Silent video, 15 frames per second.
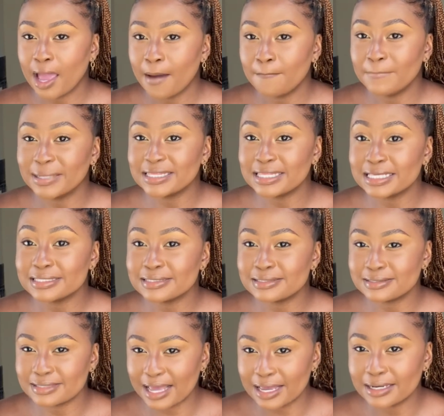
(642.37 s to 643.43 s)
But there's
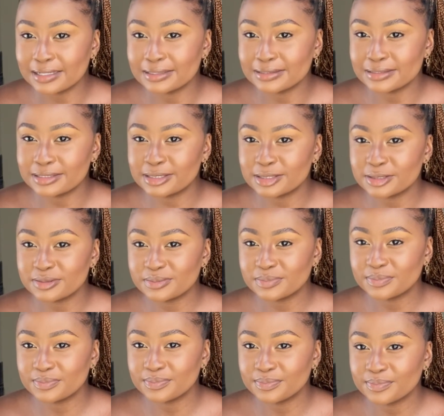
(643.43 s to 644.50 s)
silence.
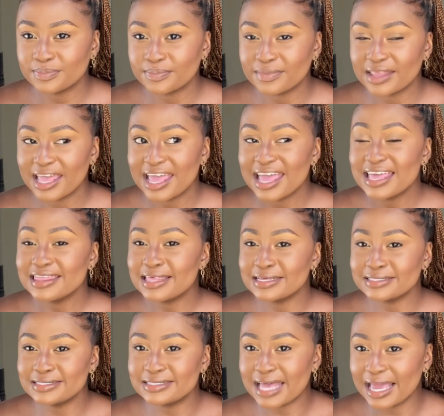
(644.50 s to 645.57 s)

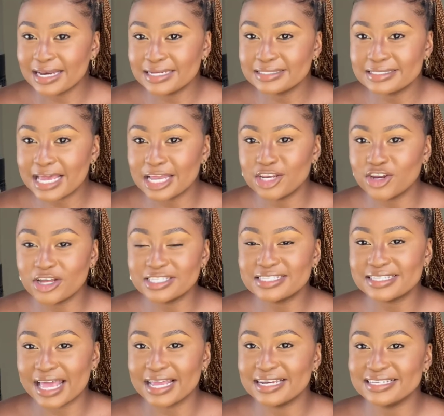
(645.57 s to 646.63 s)
There's silence, and not
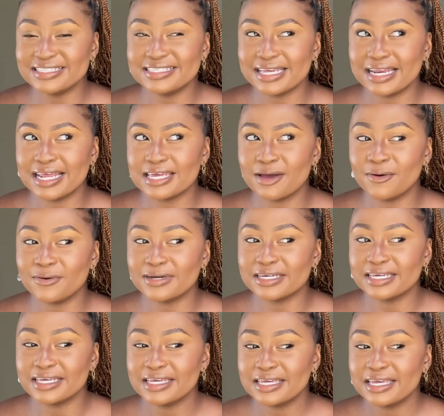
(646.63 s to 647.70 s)
silence.
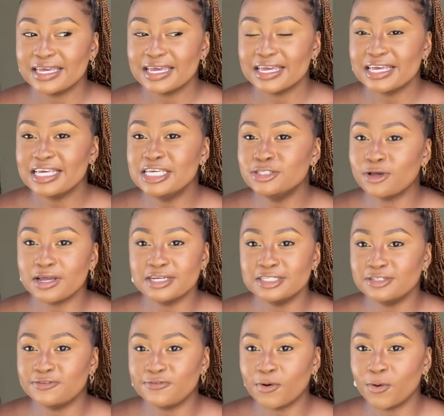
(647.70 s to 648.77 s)
He's on
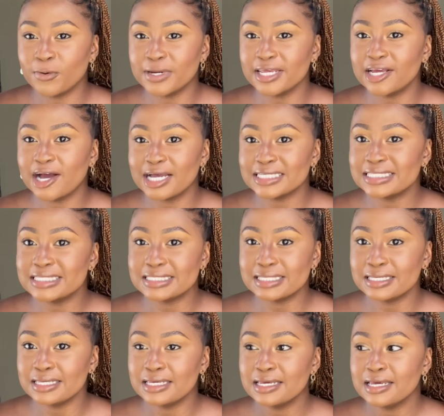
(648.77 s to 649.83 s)
his phone. He can't
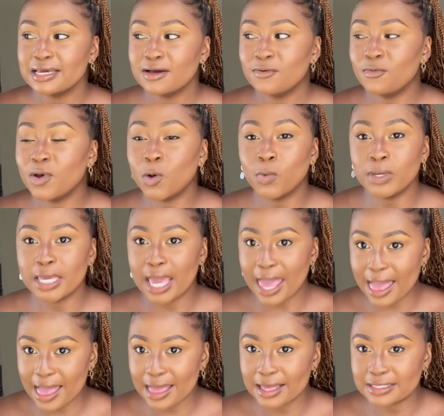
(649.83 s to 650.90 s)
see where we're
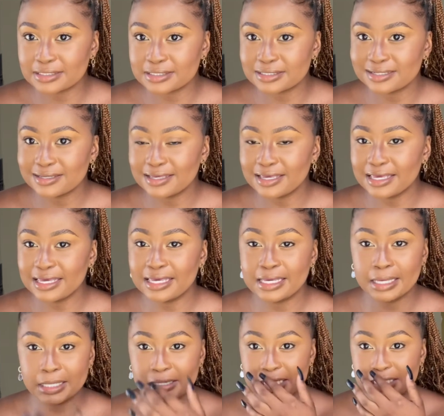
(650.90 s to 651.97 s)
at.
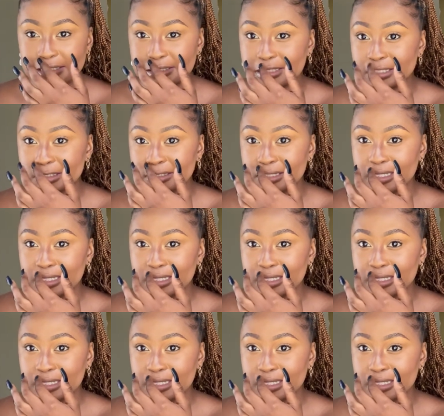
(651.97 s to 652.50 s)
There's just